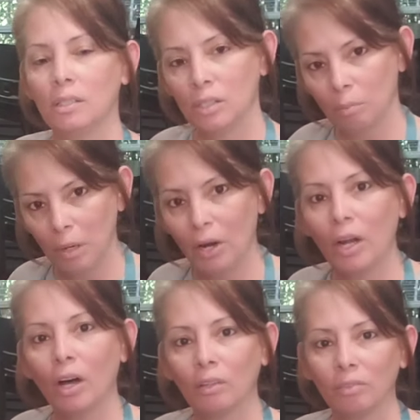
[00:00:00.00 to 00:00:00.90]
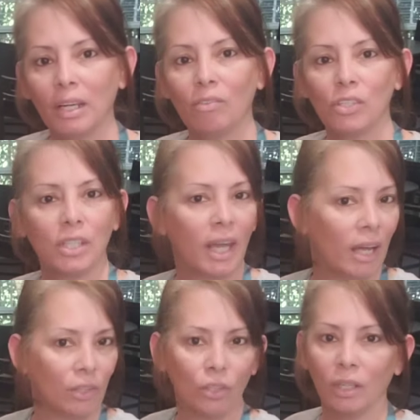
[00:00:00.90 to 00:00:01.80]
to marry all the flavors
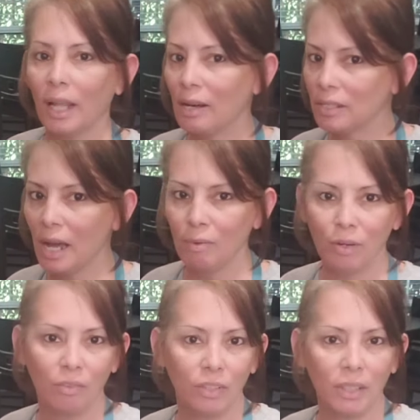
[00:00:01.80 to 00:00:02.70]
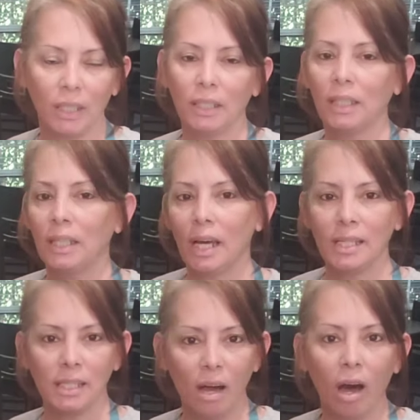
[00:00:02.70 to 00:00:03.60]
together, allow time for everything to get
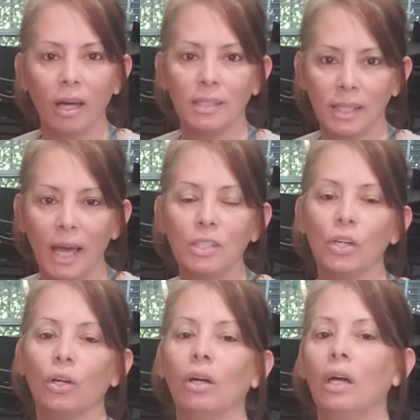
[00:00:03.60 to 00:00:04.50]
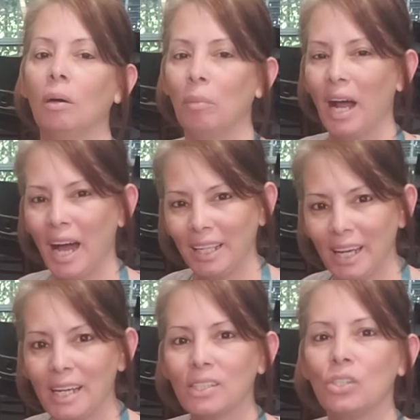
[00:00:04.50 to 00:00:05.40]
nice and hot and tender. But I
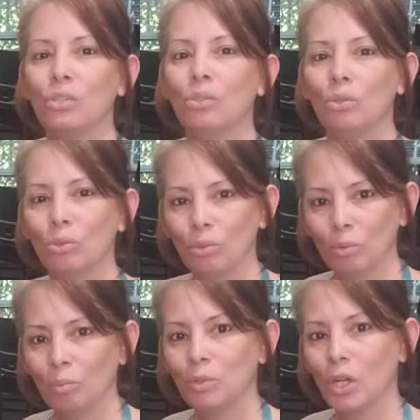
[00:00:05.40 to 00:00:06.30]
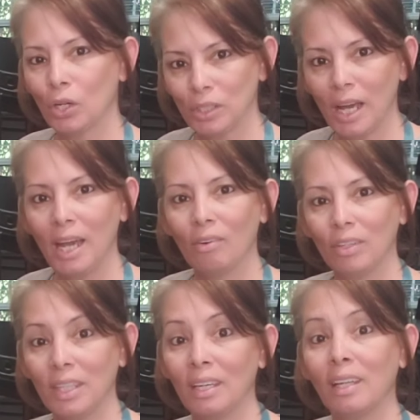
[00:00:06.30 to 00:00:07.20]
like to saute
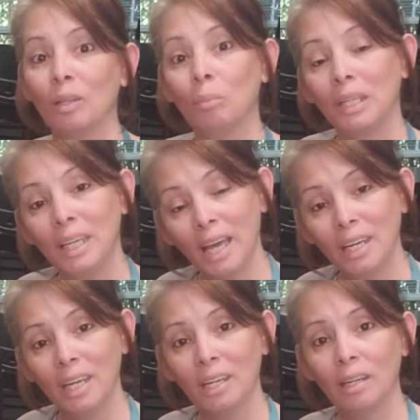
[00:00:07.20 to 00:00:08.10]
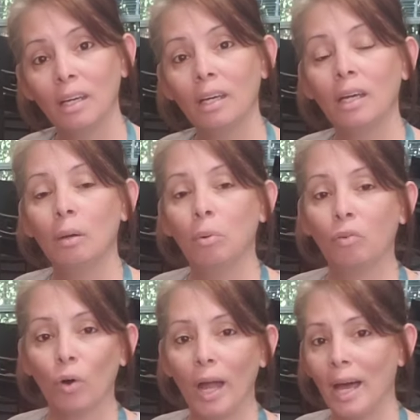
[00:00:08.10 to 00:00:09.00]
everything in the beginning
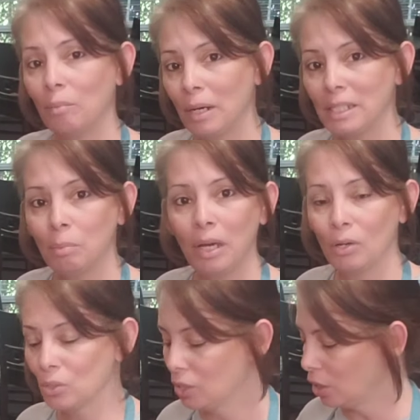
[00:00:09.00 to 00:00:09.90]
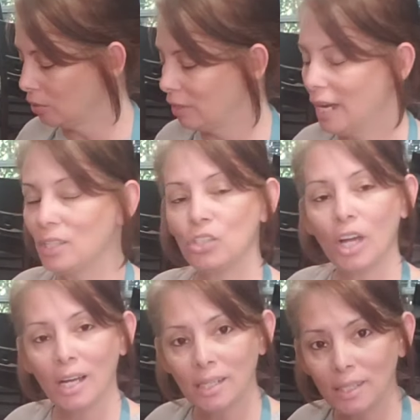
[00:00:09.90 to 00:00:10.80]
before I add my tomatoes and all of that,
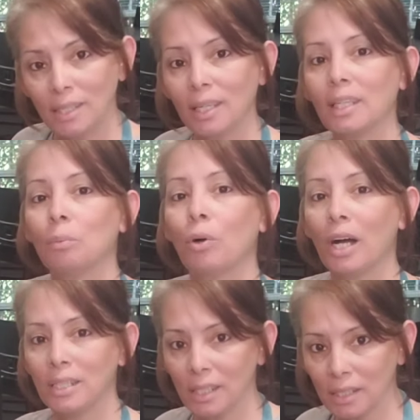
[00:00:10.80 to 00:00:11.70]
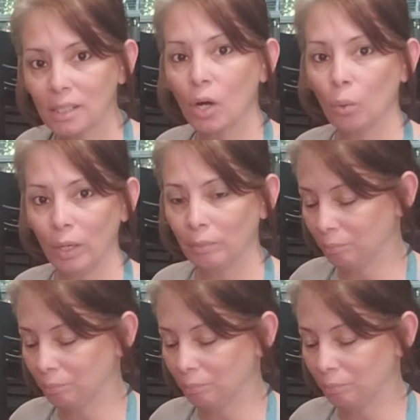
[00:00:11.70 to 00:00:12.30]
just to get the process going.